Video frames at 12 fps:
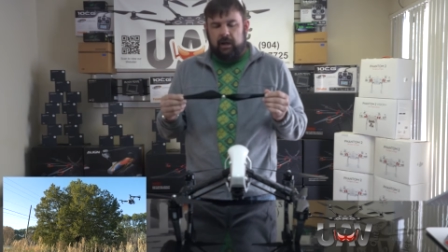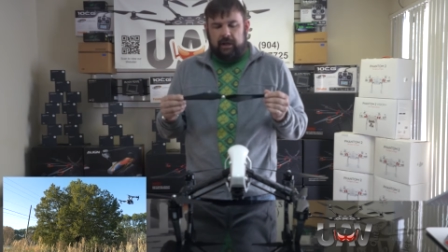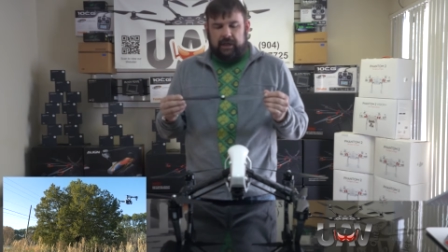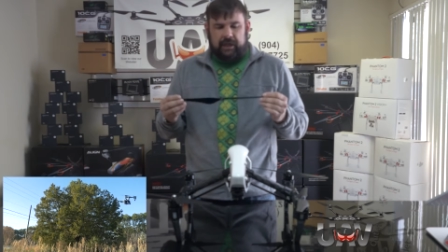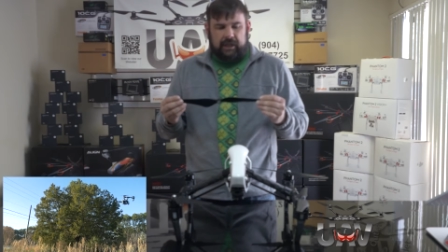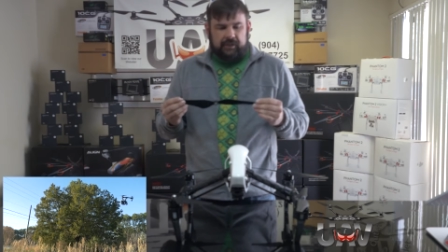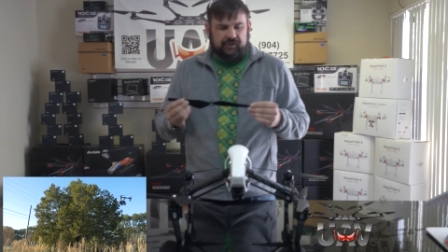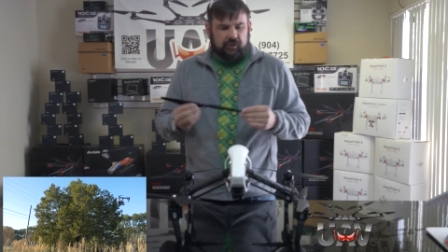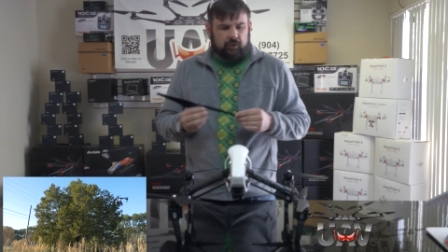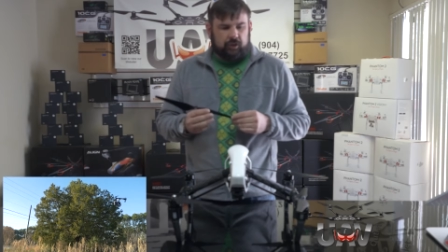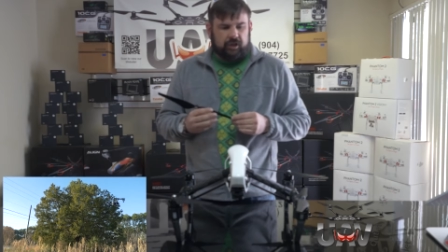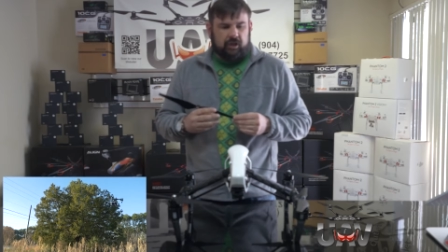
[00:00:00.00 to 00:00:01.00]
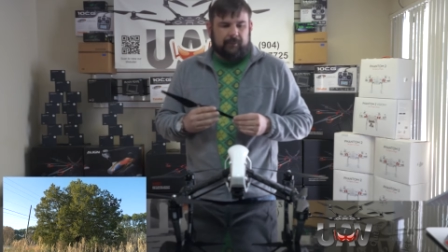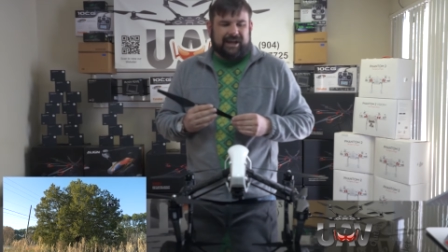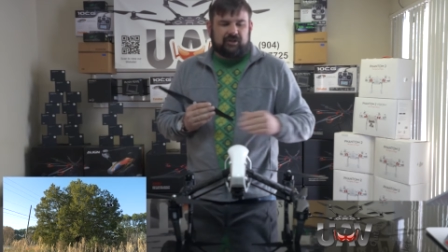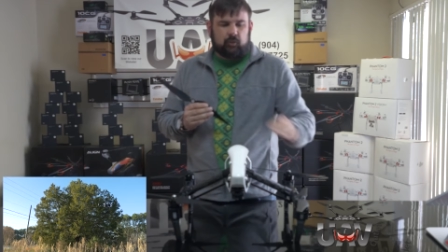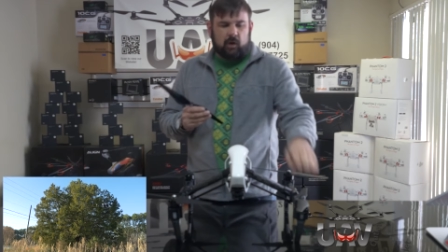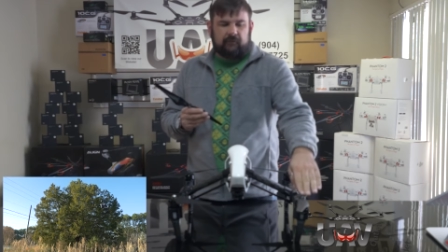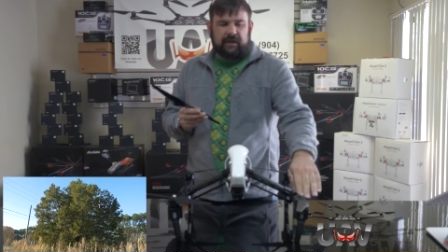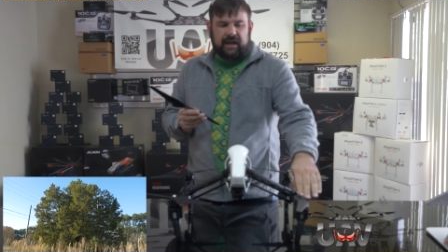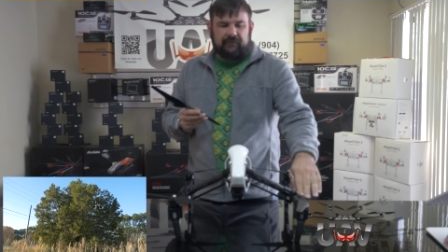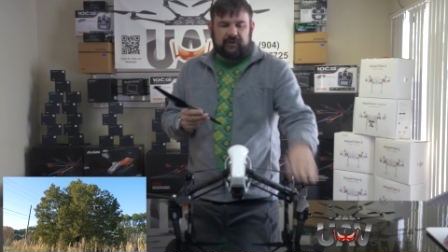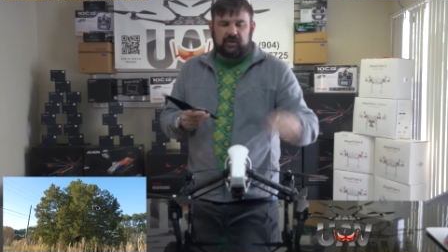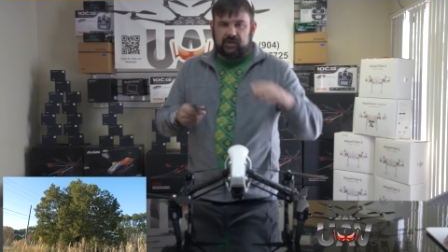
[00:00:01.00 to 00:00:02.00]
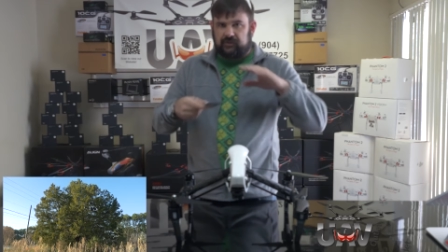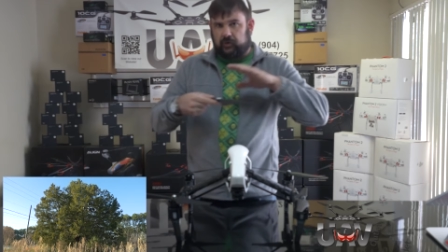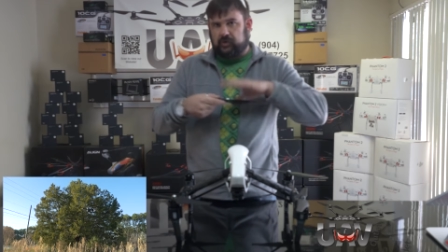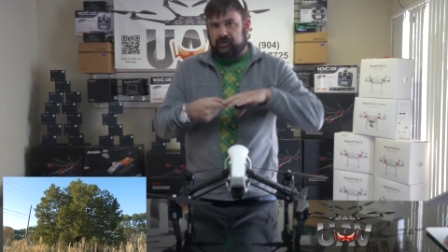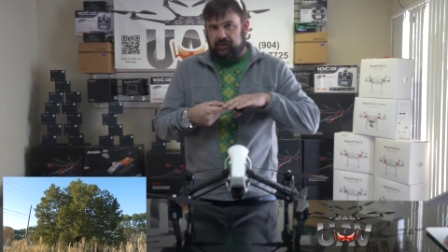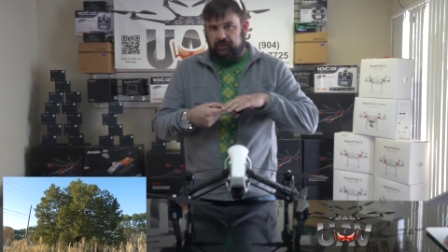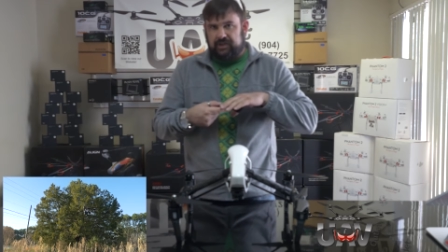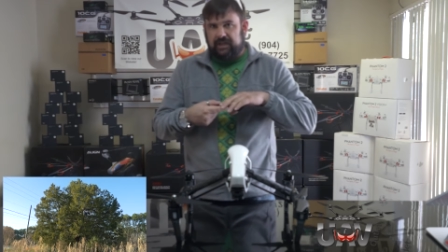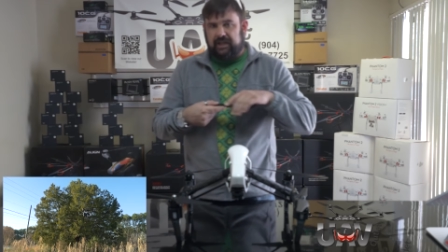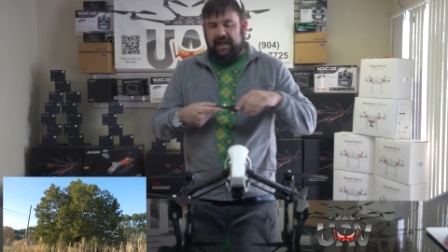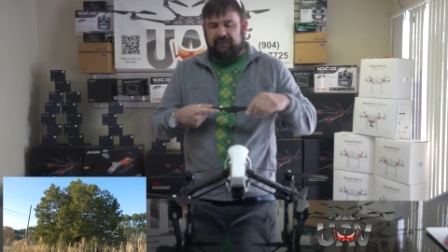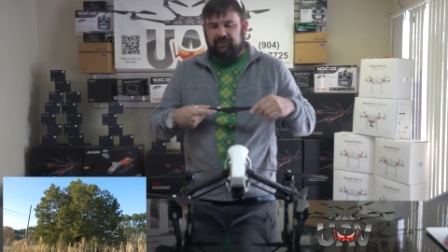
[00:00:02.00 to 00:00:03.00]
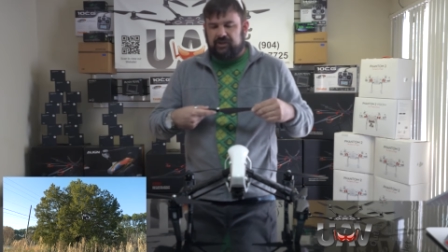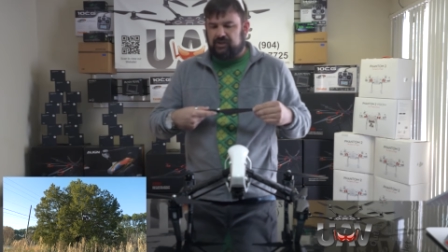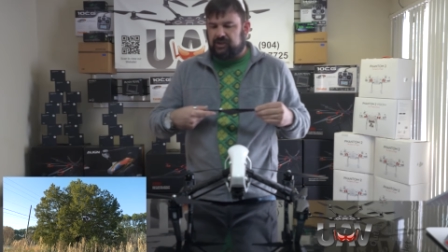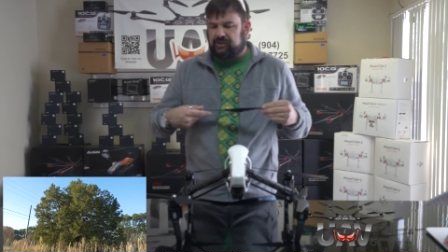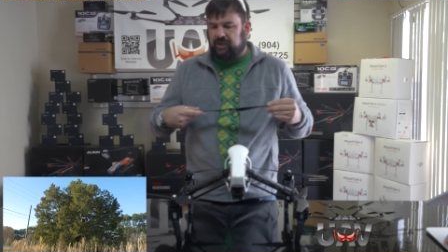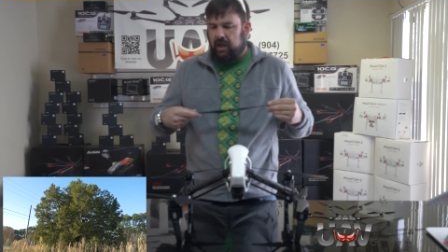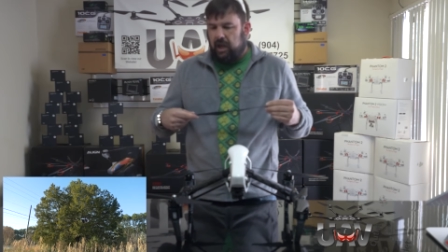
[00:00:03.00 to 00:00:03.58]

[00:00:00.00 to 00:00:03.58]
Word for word: Uh, so you're looking at about 12 and a half inches versus 13 and a half inches.